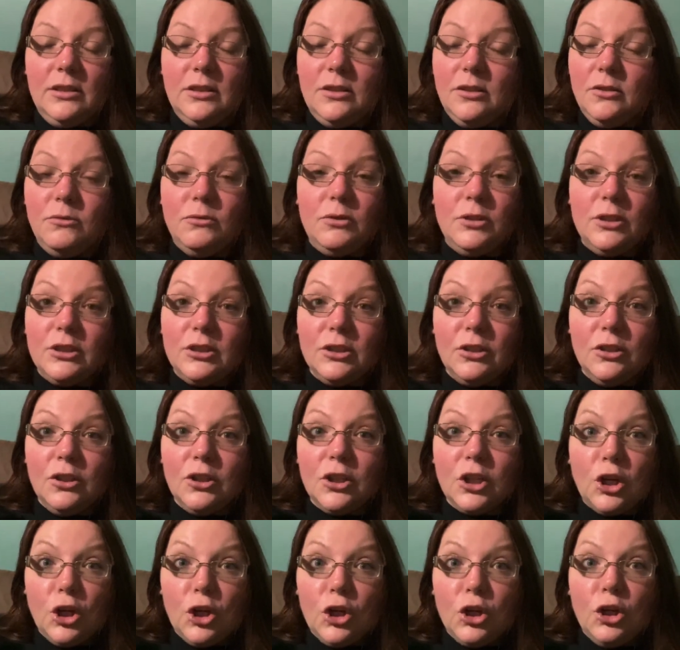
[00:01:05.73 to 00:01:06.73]
you just
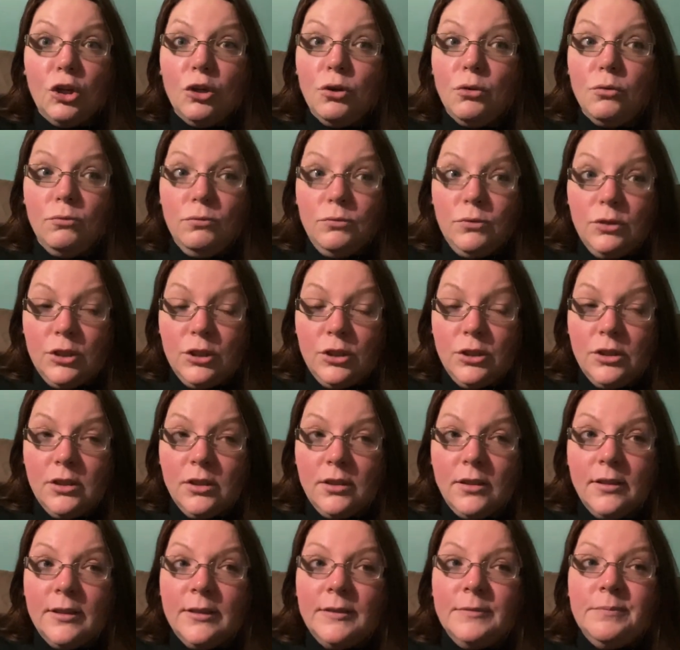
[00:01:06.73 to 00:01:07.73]
look huge.
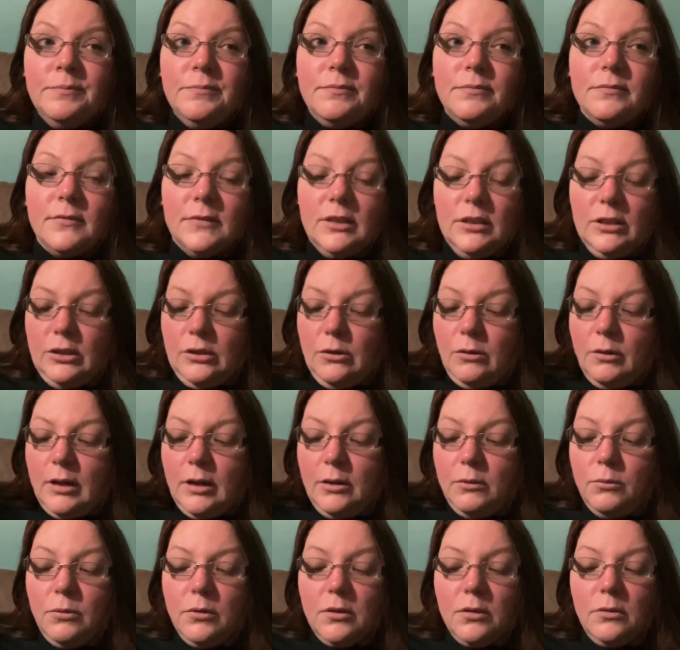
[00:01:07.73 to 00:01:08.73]
So
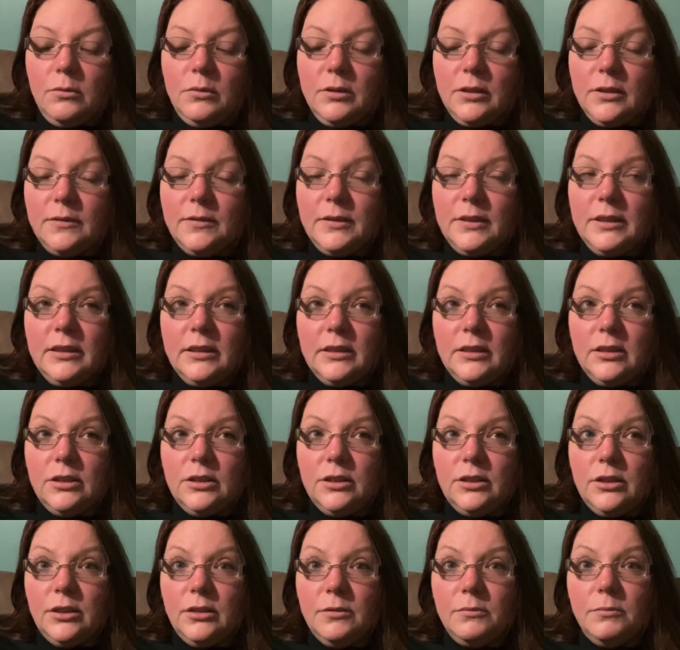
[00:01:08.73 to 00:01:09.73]
I wore one of his
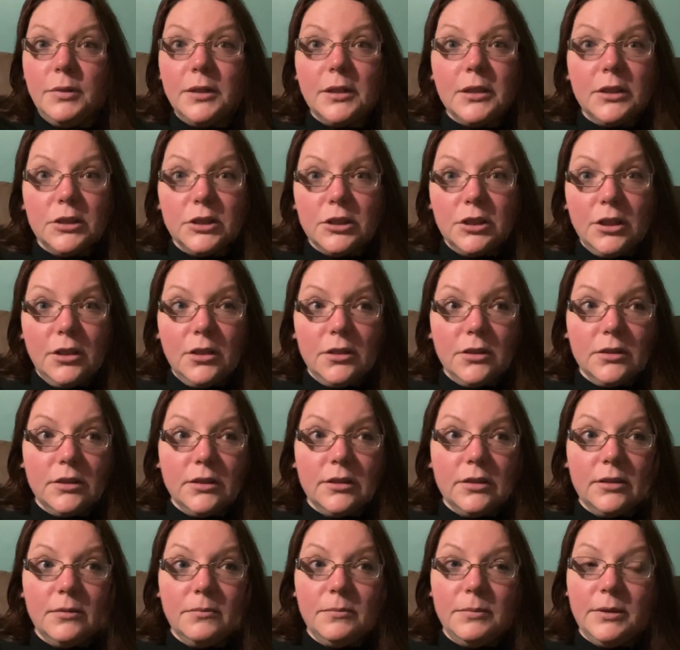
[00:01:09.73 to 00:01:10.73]
bigger
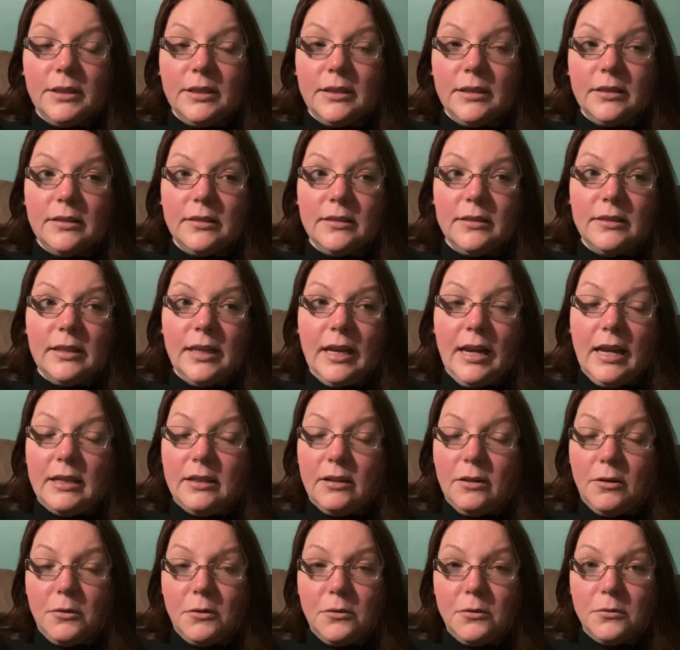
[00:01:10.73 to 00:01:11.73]
shirts because I
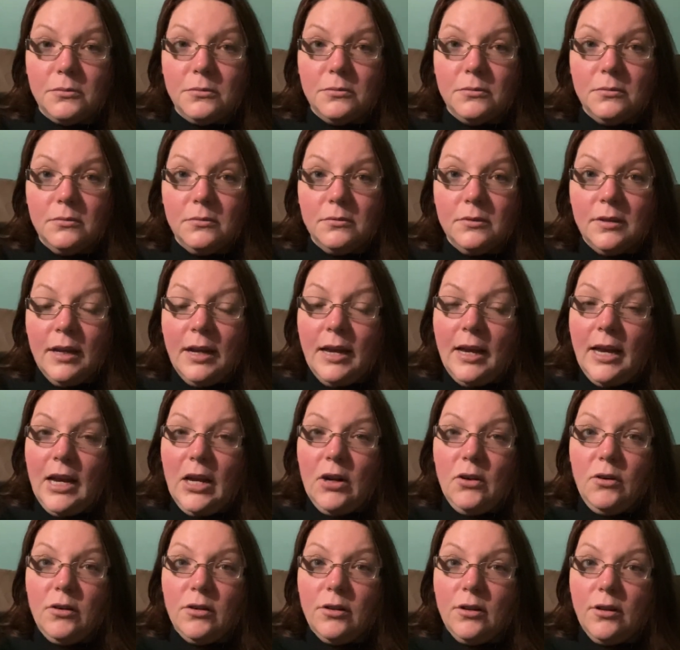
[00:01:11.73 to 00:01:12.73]
know
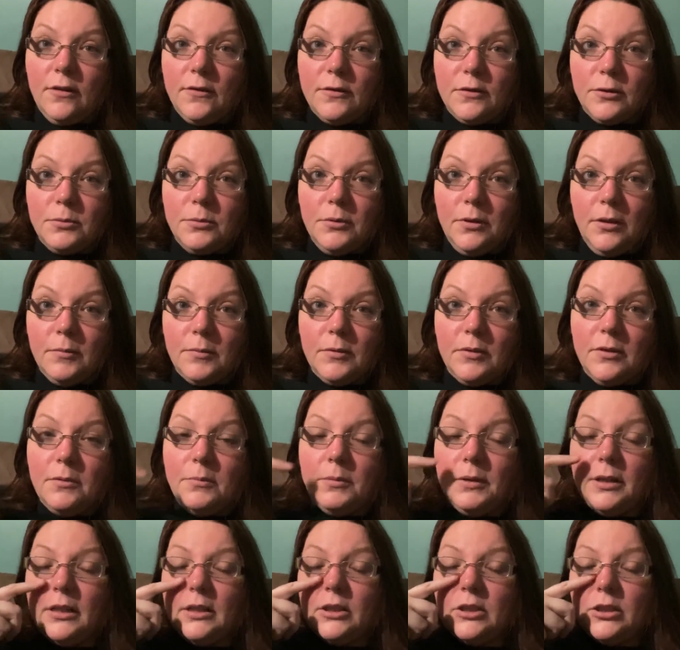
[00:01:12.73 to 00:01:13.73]
how uncomfortable I'm going to
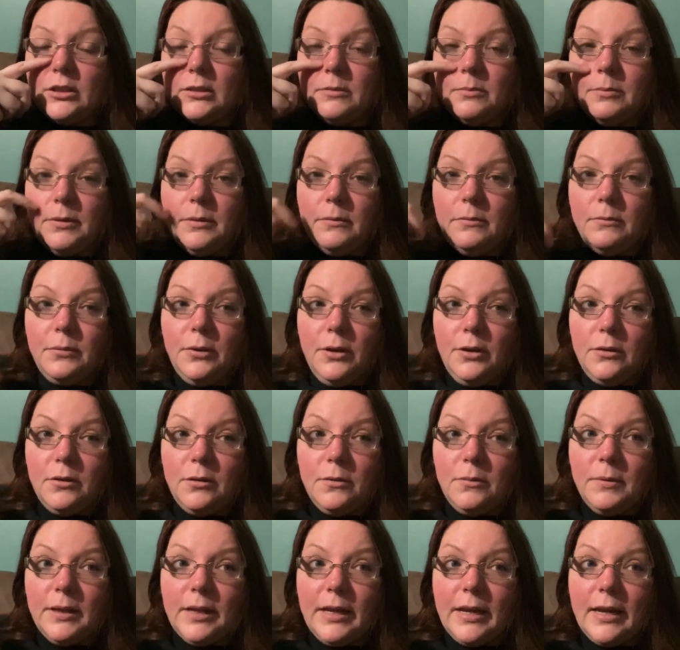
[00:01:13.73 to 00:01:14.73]
be just being blown
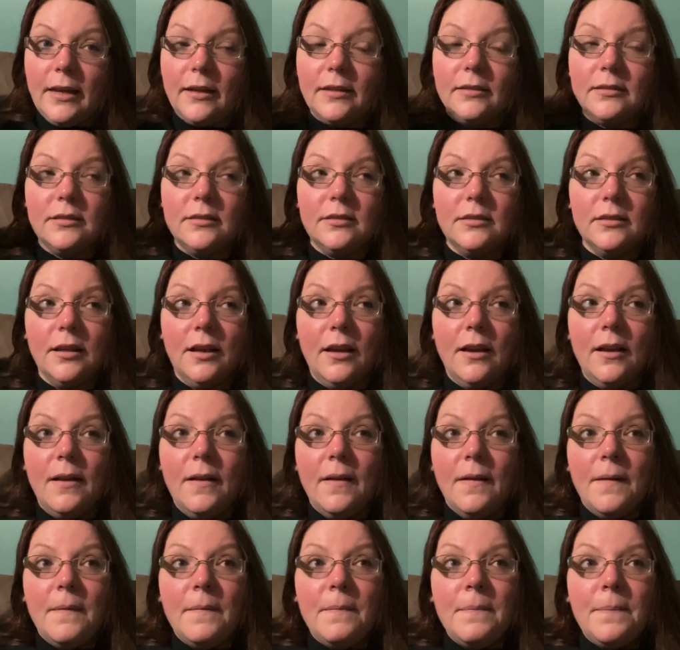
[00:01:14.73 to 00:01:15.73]
up with gas.
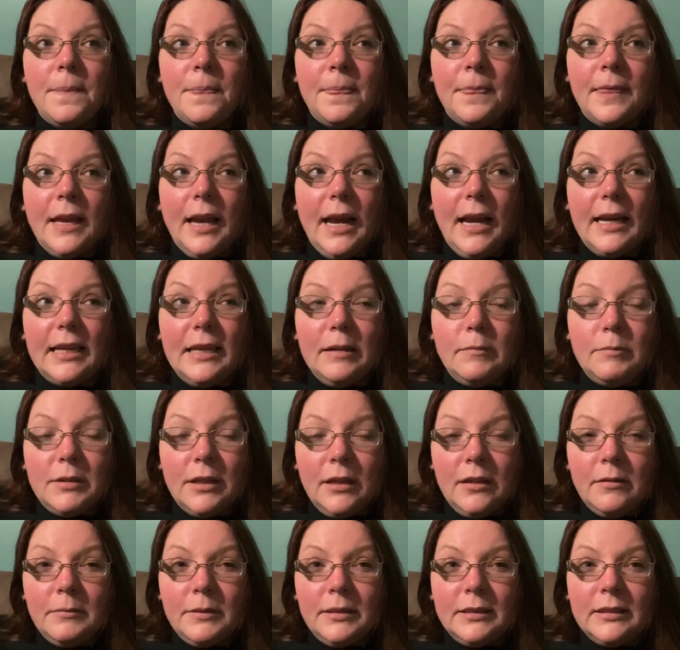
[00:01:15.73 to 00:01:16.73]
I keep
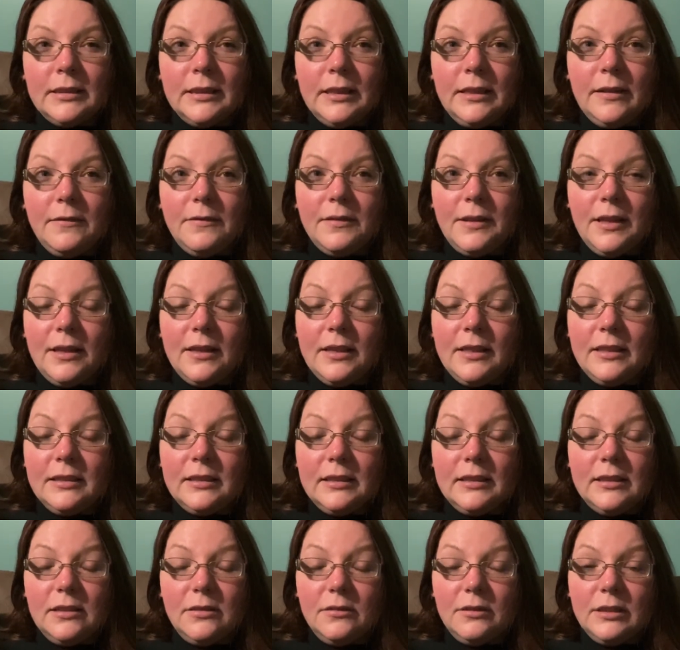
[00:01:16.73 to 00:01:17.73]
telling myself that this
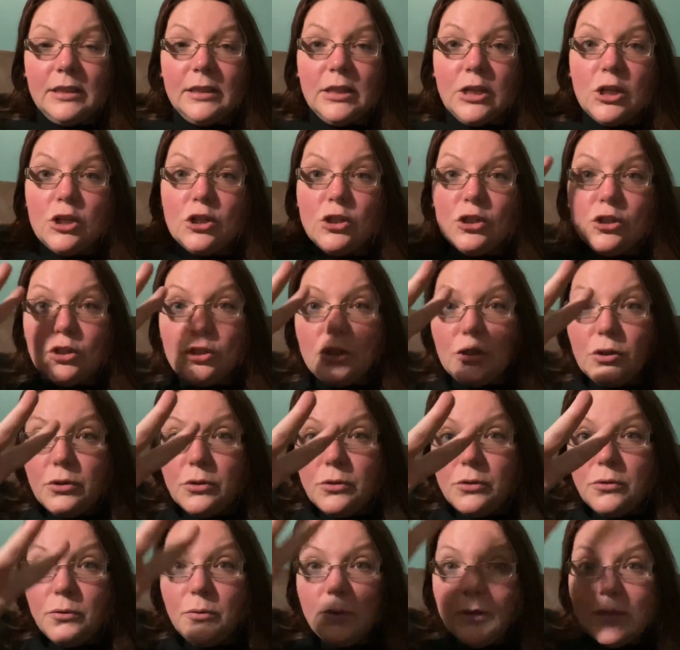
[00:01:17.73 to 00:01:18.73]
is only
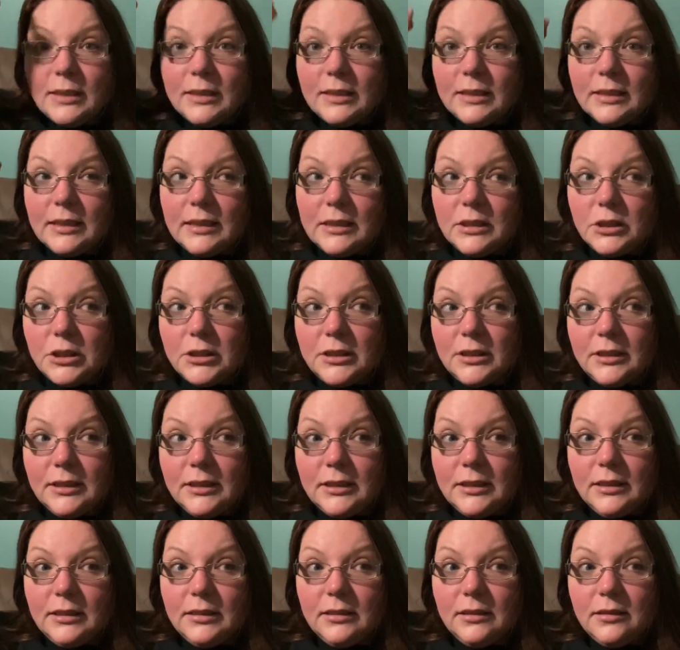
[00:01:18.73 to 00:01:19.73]
two
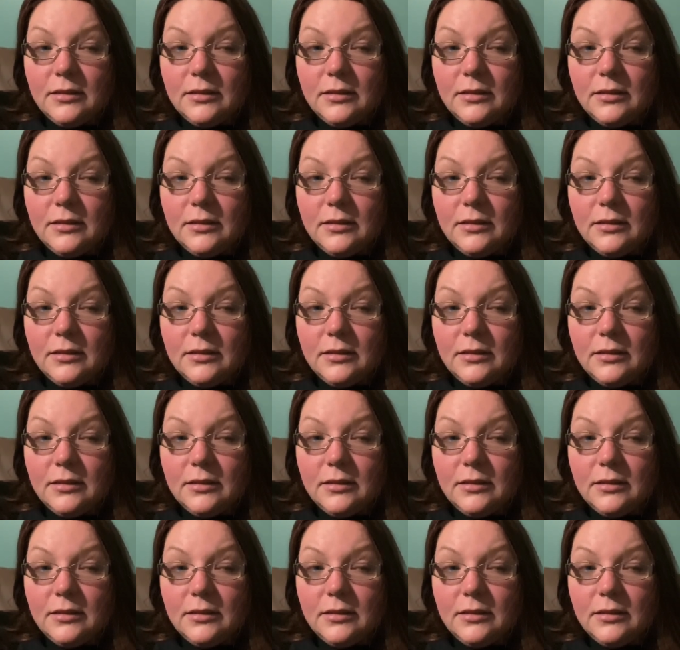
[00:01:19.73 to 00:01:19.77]
incisions